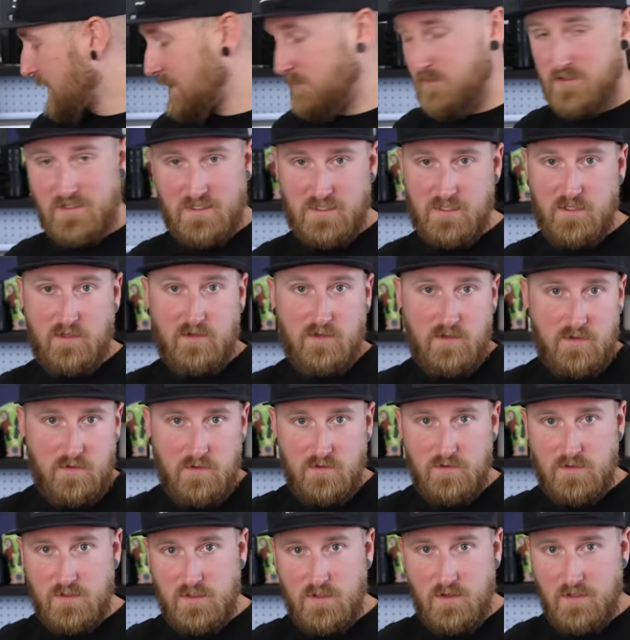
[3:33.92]
I would still
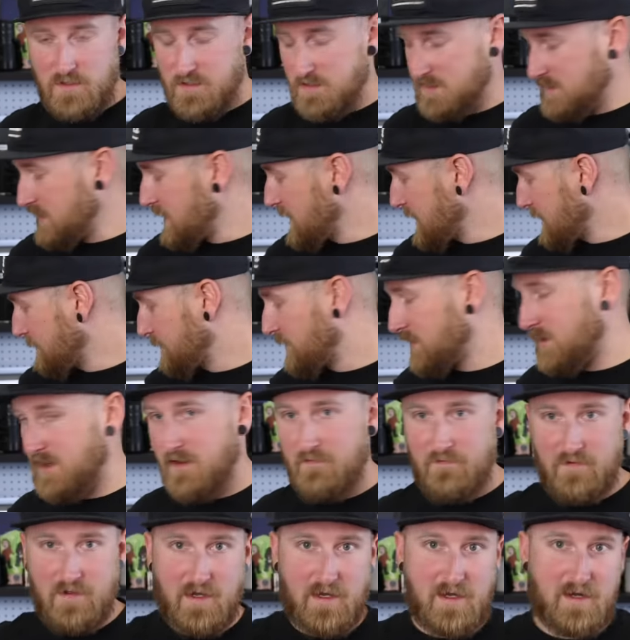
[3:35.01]
use to this day, but
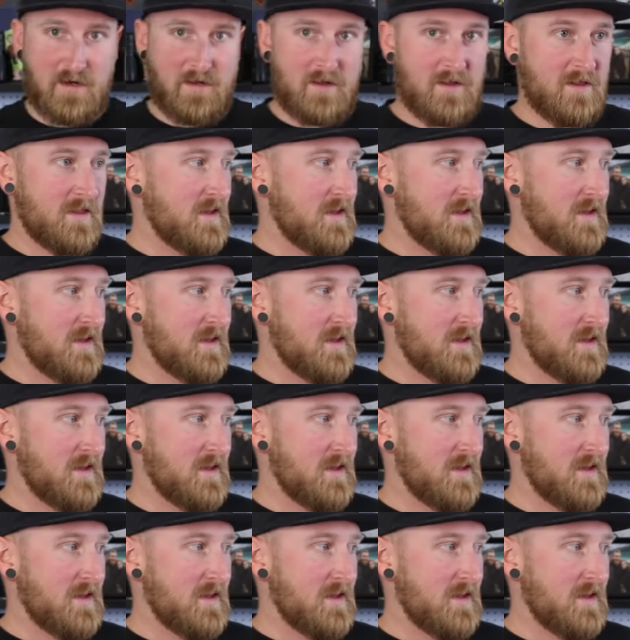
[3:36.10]
I've got a